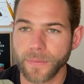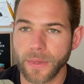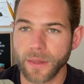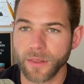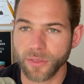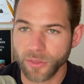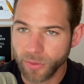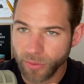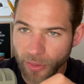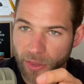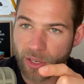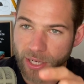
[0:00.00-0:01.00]
then the,
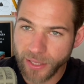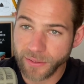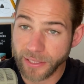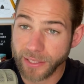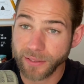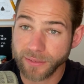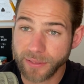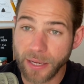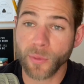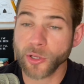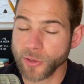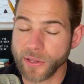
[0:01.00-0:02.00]
the 10 week
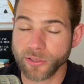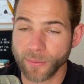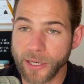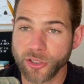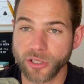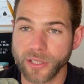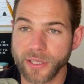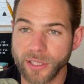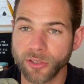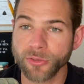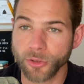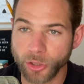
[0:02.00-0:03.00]
transformation is for you.
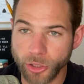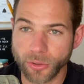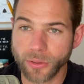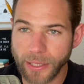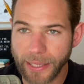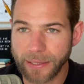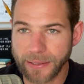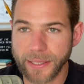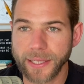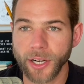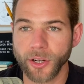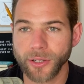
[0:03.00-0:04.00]
Again,
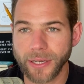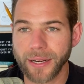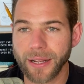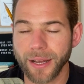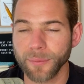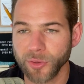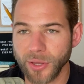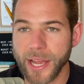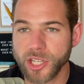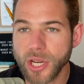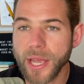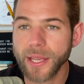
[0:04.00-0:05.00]
nickcarrier.com slash
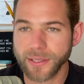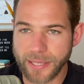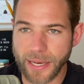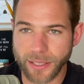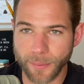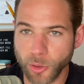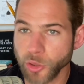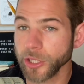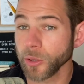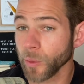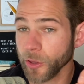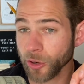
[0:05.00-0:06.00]
10WT. Whether or
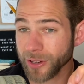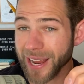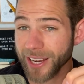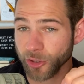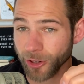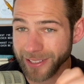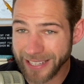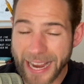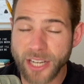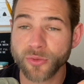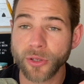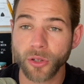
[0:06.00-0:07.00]
not you're in Nashville or
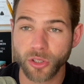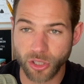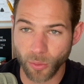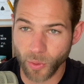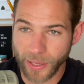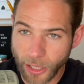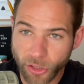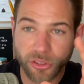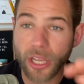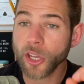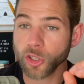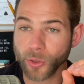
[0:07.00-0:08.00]
somewhere else, you can
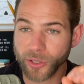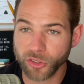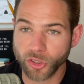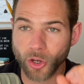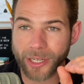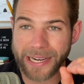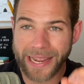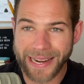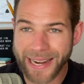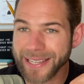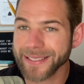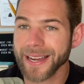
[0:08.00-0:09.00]
start it at any time. The
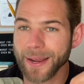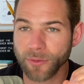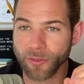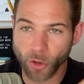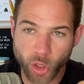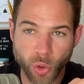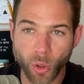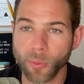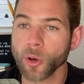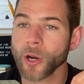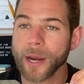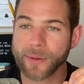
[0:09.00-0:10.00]
virtual program is
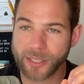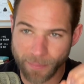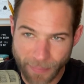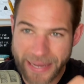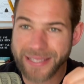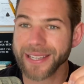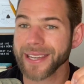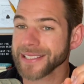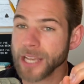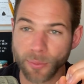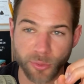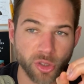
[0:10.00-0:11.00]
amazing. It's helped so
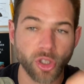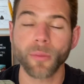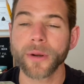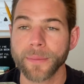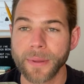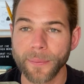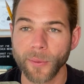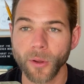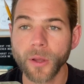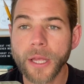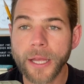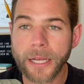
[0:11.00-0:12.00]
many people up
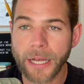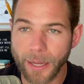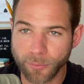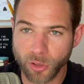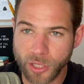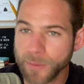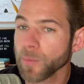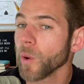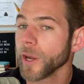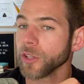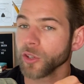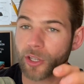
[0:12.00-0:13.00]
to this point. You can go to
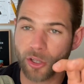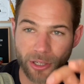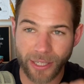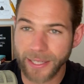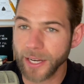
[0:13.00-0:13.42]
nickcarrier.com